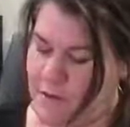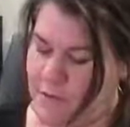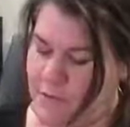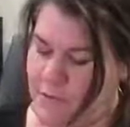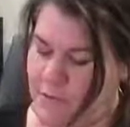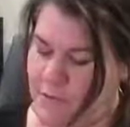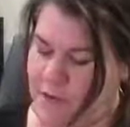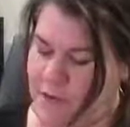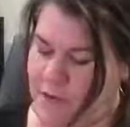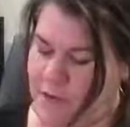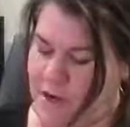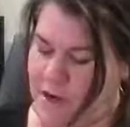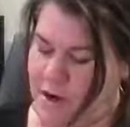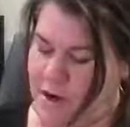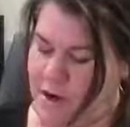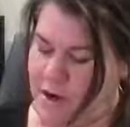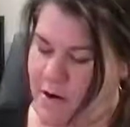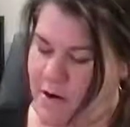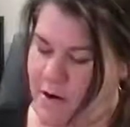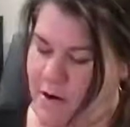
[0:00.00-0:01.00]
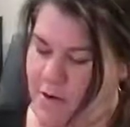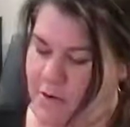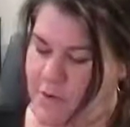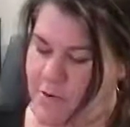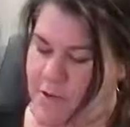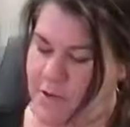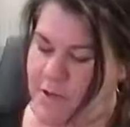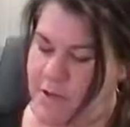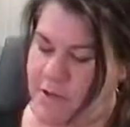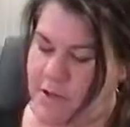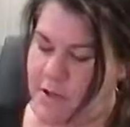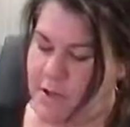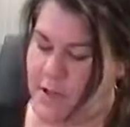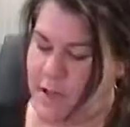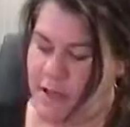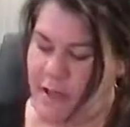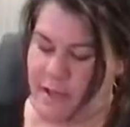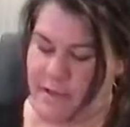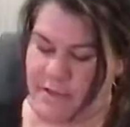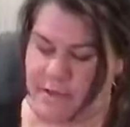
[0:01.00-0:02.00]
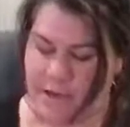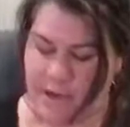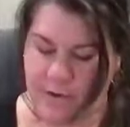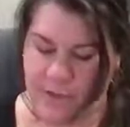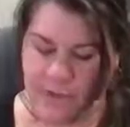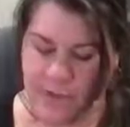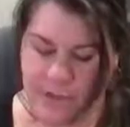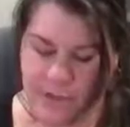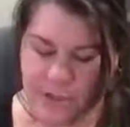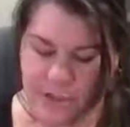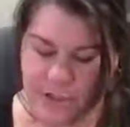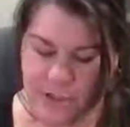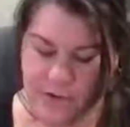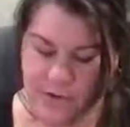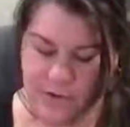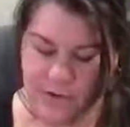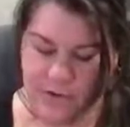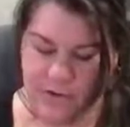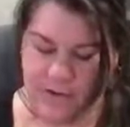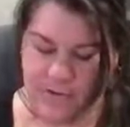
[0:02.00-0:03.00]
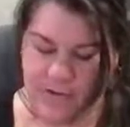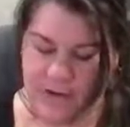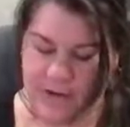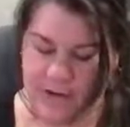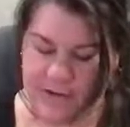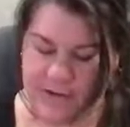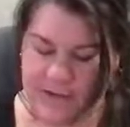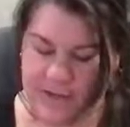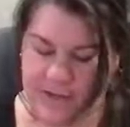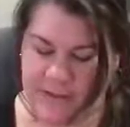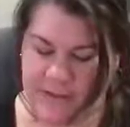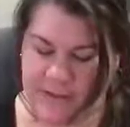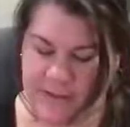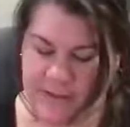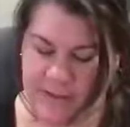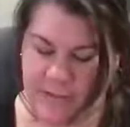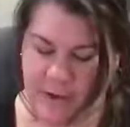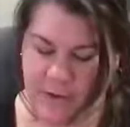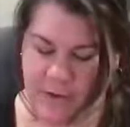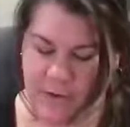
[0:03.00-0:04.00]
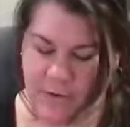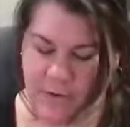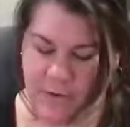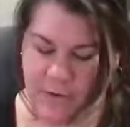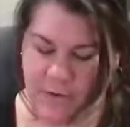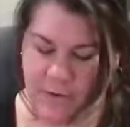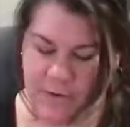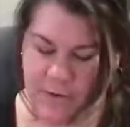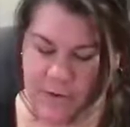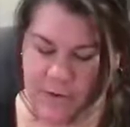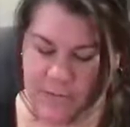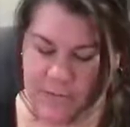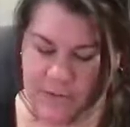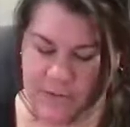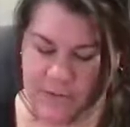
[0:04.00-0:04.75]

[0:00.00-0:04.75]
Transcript: with an arrow. And so I want to show you, if I take this apart real quick, I'll